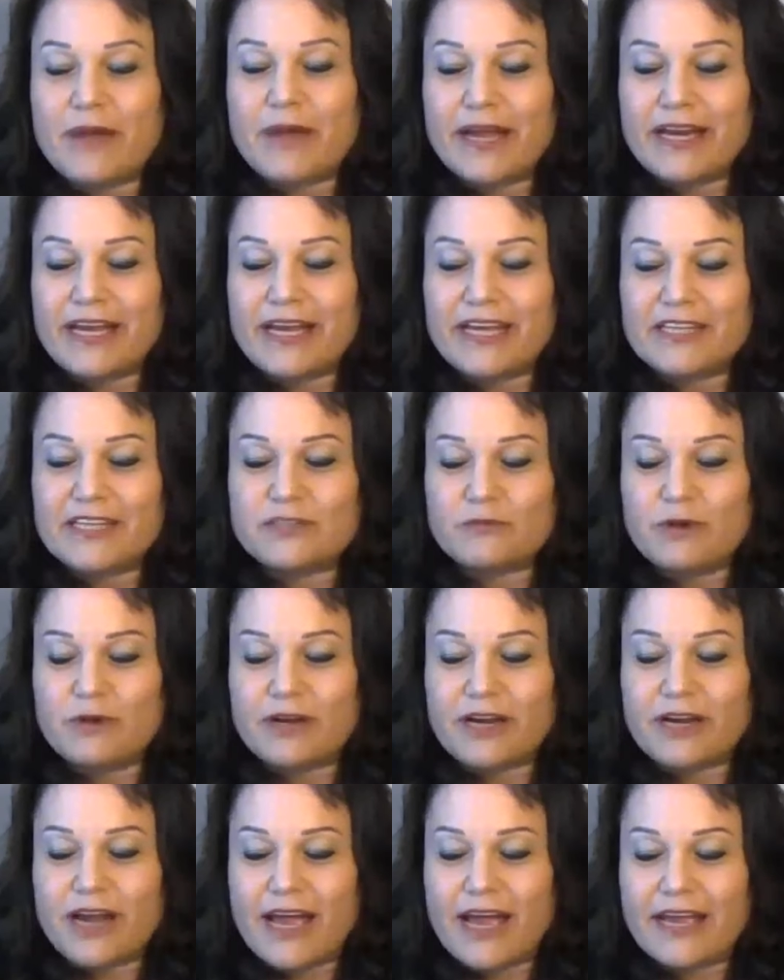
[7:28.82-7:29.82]
my knees
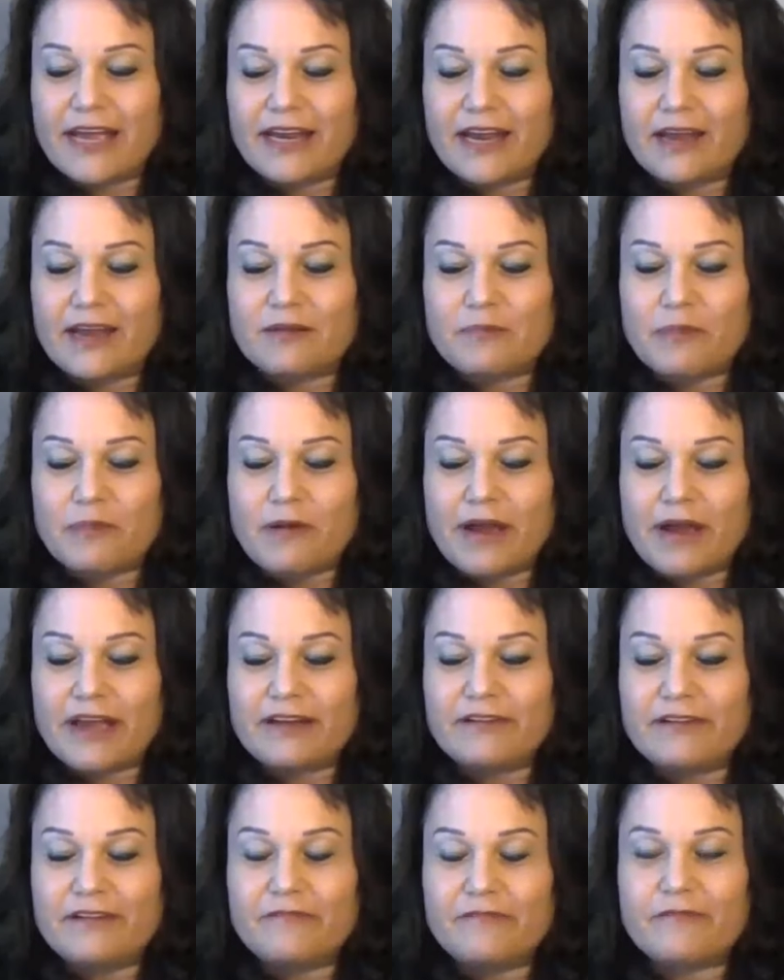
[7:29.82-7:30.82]
one night and
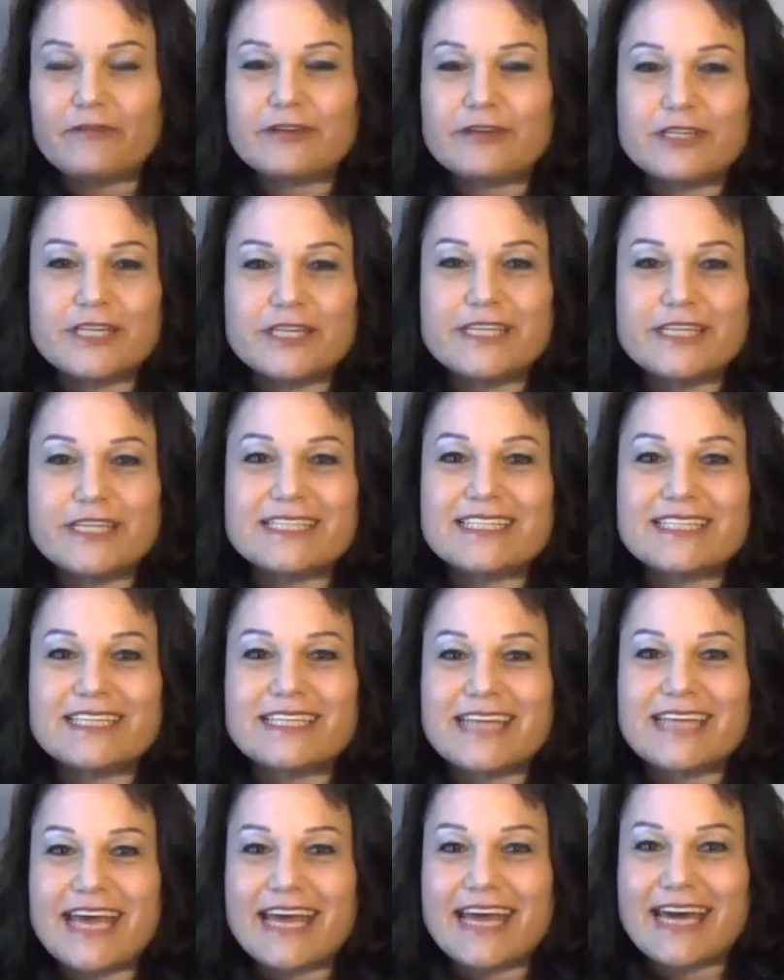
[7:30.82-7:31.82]
prayed for Jesus
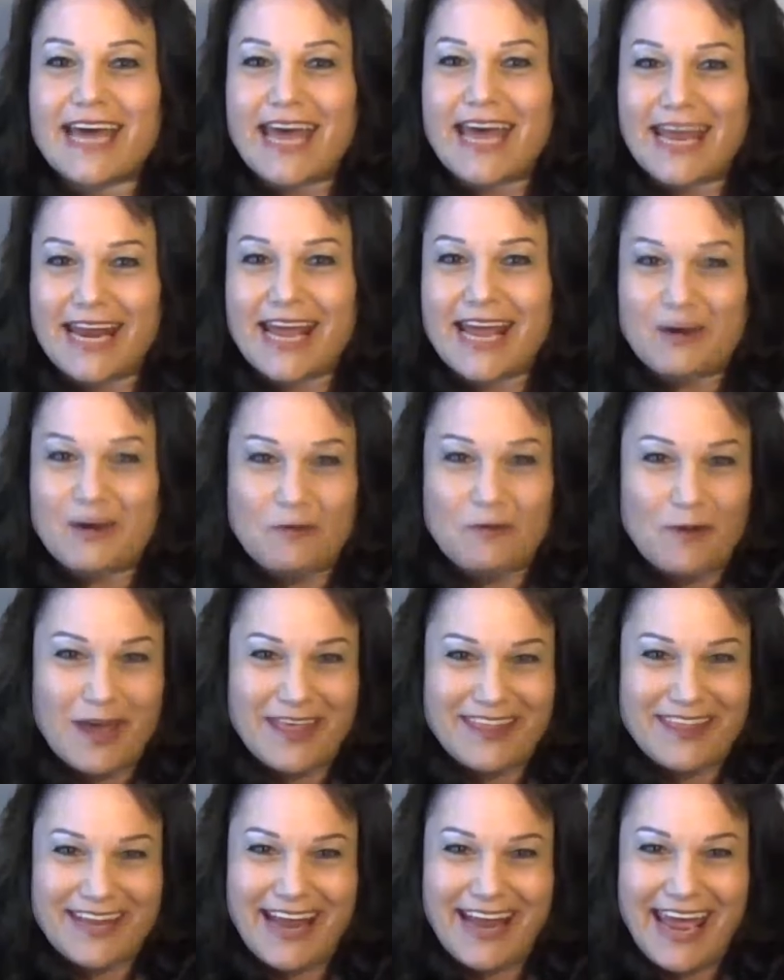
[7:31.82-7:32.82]
to take a headache
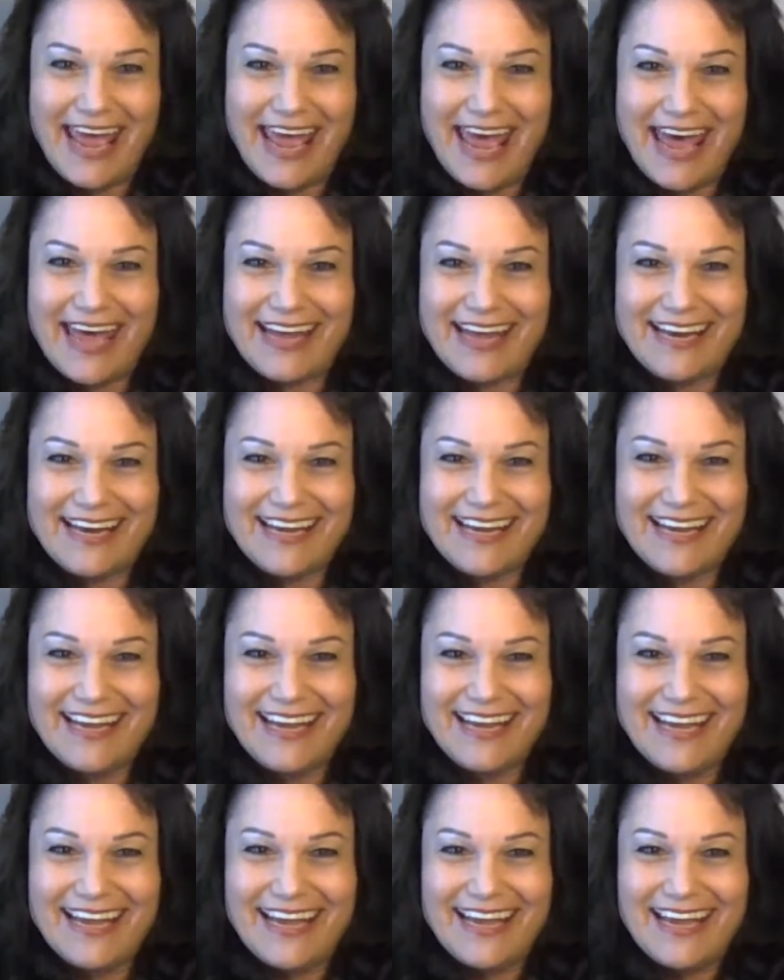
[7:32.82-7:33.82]
away that I had.
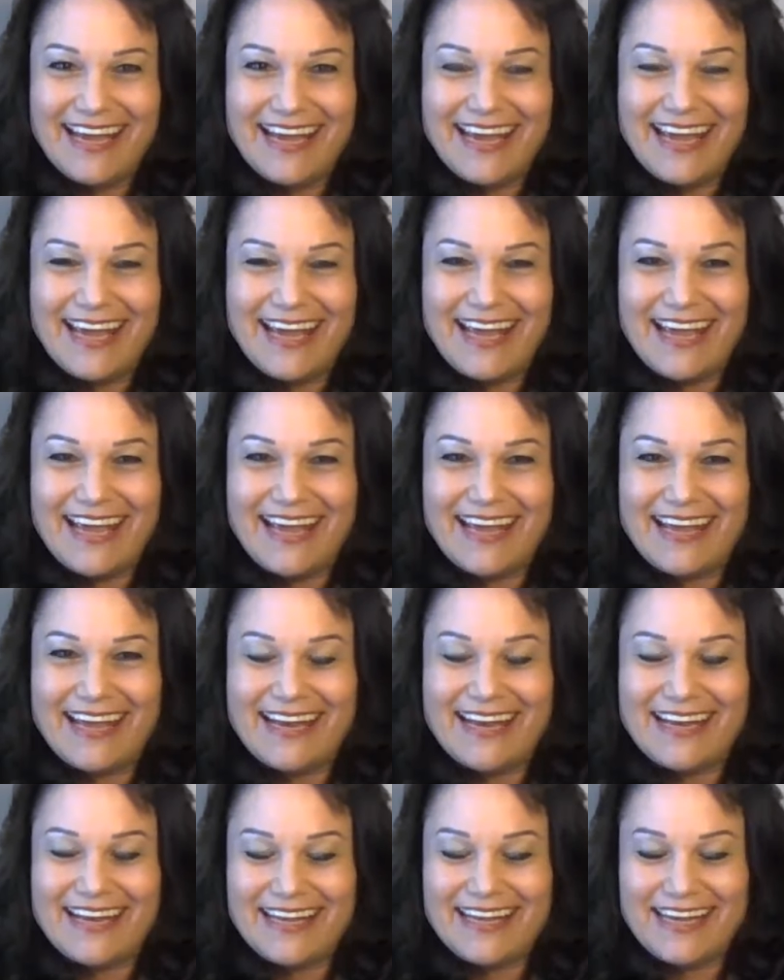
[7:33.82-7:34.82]
Oh.
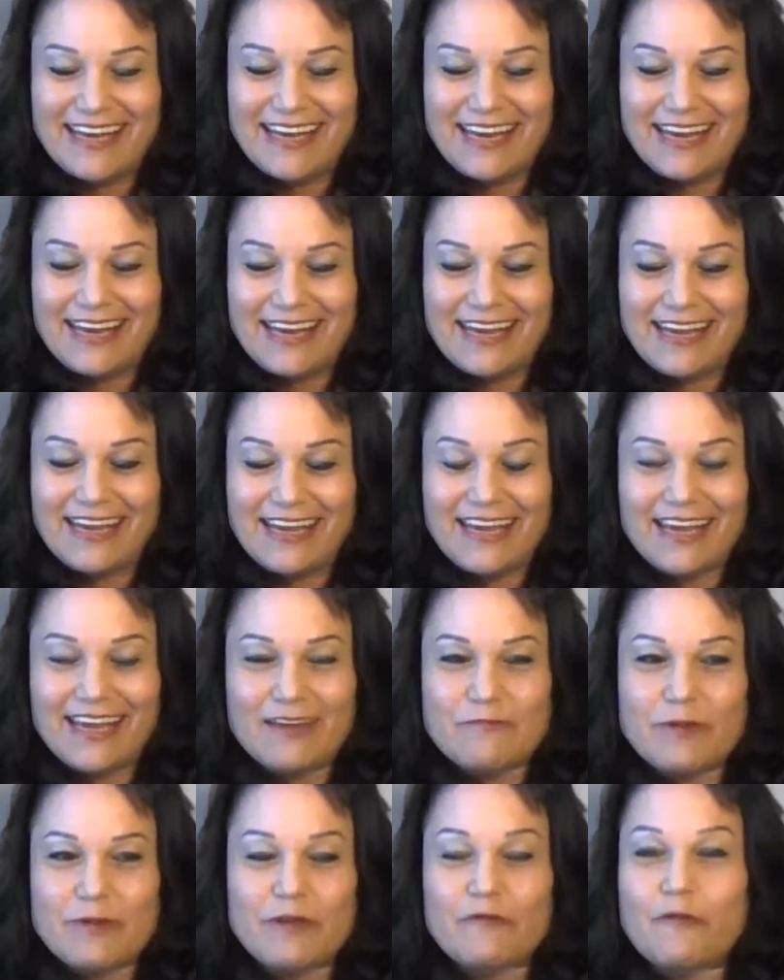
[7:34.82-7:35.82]
And
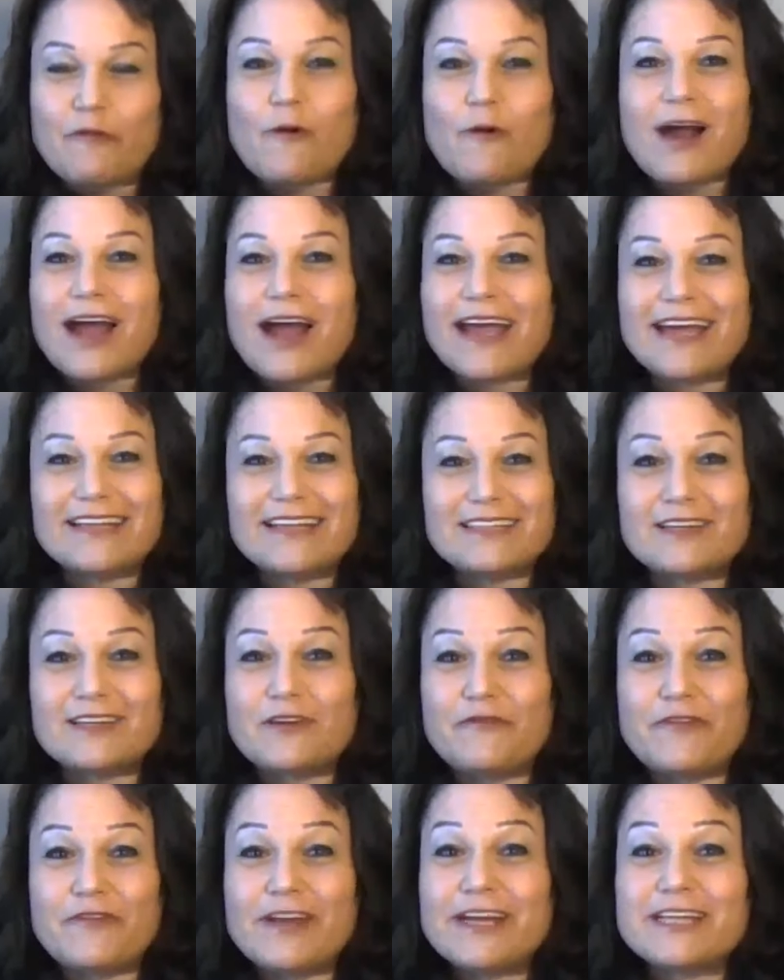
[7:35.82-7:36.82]
before I
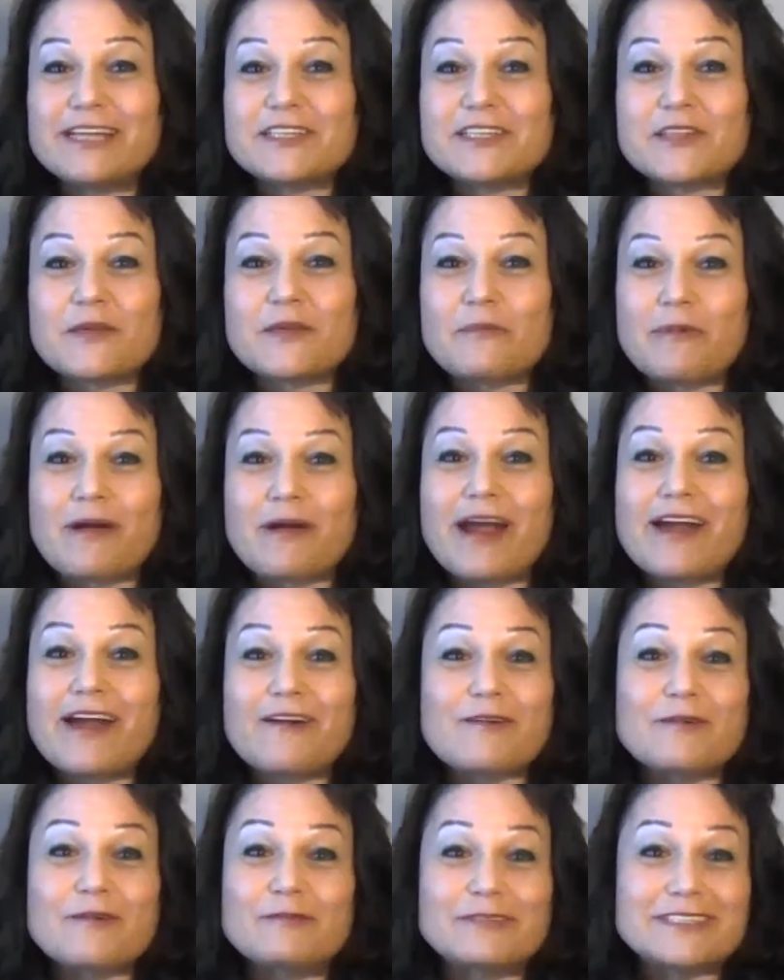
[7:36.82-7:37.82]
finished the
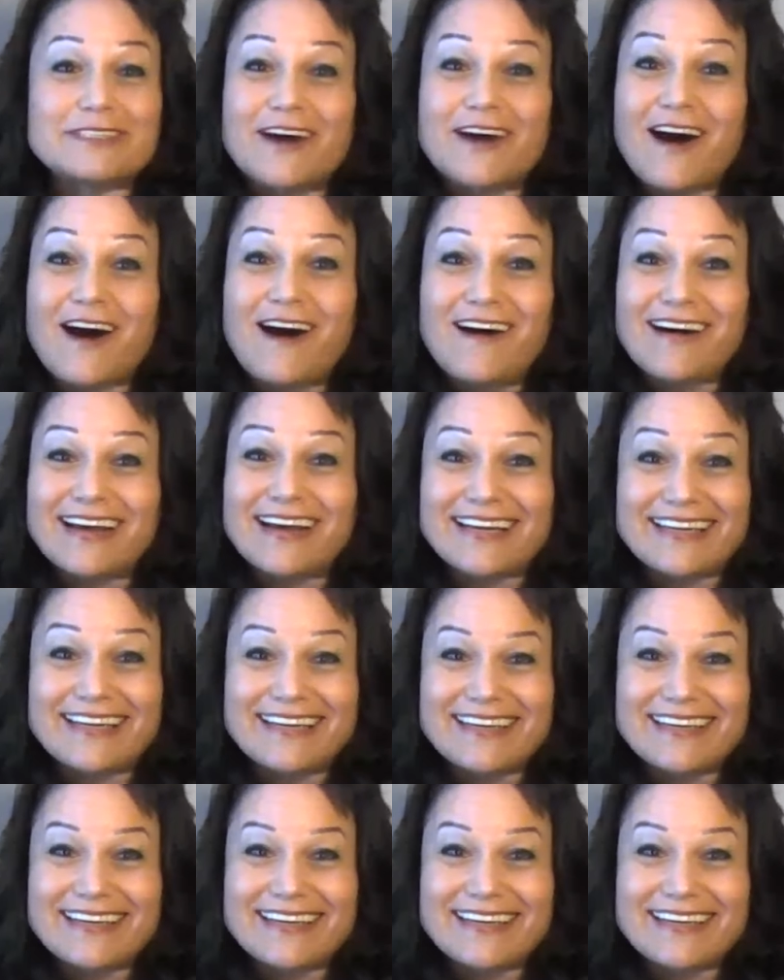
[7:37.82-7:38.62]
prayer, it was gone.